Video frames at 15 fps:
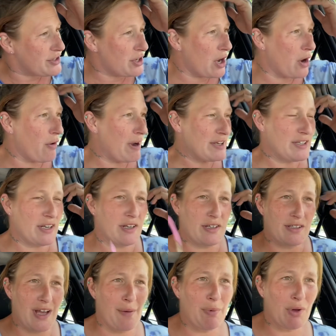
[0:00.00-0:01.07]
so I did a
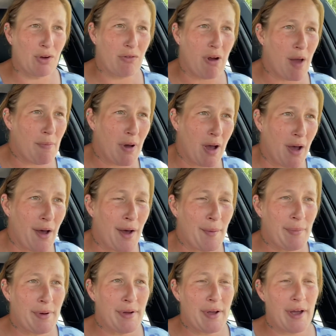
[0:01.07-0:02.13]
double
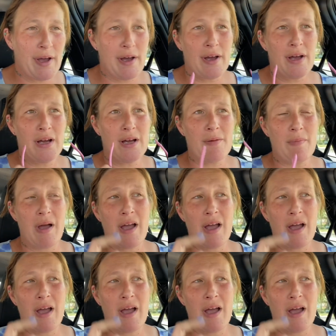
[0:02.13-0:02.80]
GrubHub.